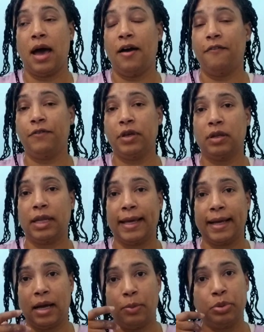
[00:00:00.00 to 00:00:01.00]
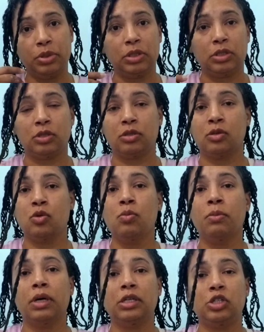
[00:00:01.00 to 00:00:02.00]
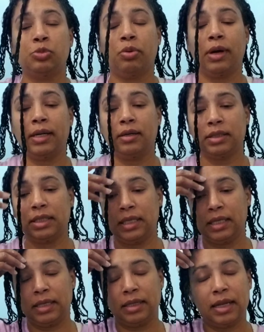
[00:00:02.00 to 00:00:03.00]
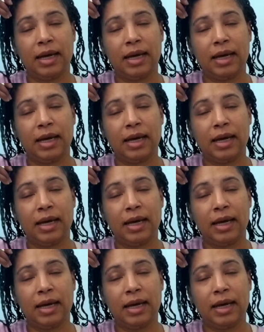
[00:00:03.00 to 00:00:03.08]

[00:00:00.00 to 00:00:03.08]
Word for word: I feel like I put too much product in.